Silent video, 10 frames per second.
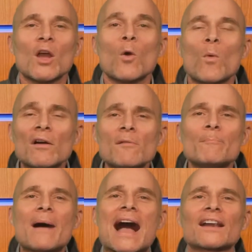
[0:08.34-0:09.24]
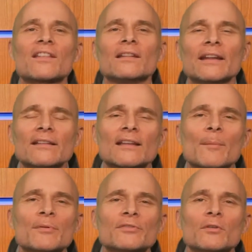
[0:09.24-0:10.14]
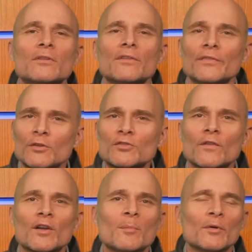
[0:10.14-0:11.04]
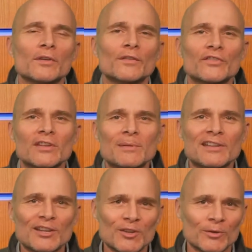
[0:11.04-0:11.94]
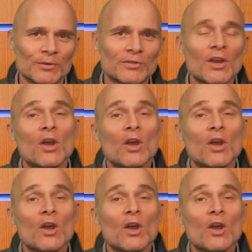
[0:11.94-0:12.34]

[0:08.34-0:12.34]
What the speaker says: Welcome back to the latest episode of the Future of Automotive on CBT News,